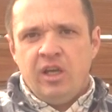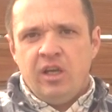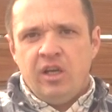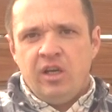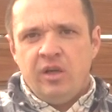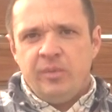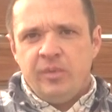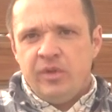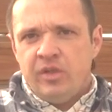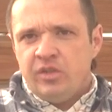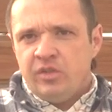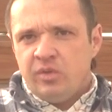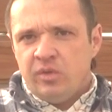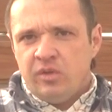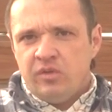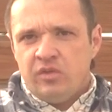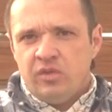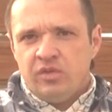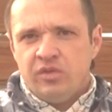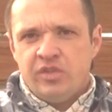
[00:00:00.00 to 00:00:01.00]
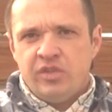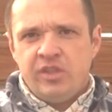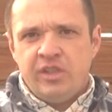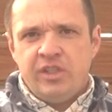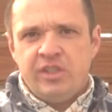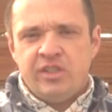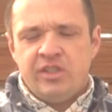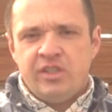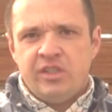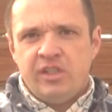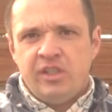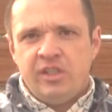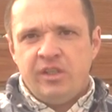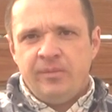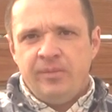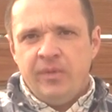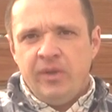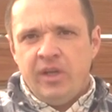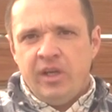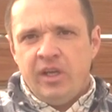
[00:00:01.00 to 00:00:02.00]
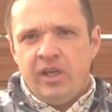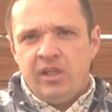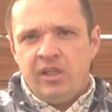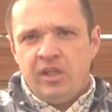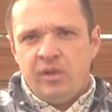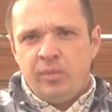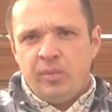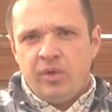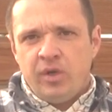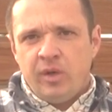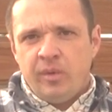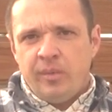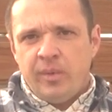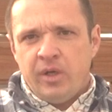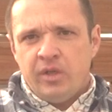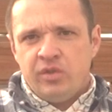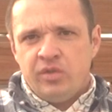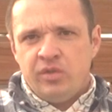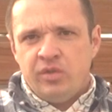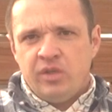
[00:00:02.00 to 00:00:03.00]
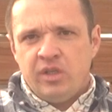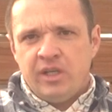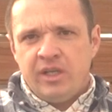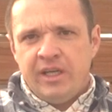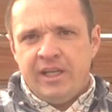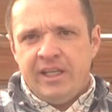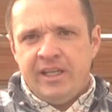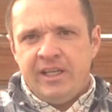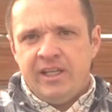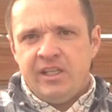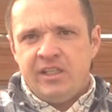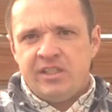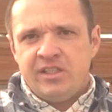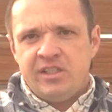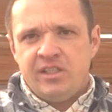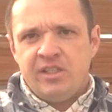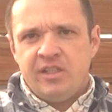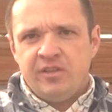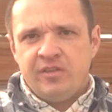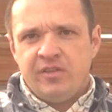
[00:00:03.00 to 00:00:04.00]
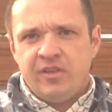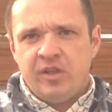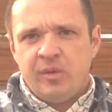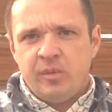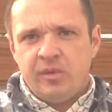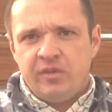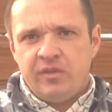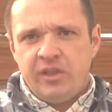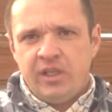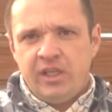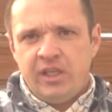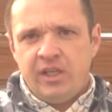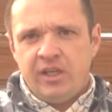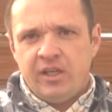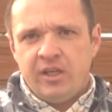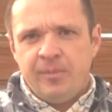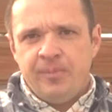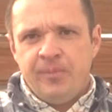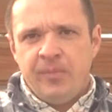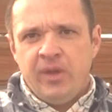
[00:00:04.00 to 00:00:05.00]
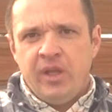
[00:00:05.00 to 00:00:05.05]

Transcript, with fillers: Um, they're 12 volts DC and they put out about 280 CFM of air.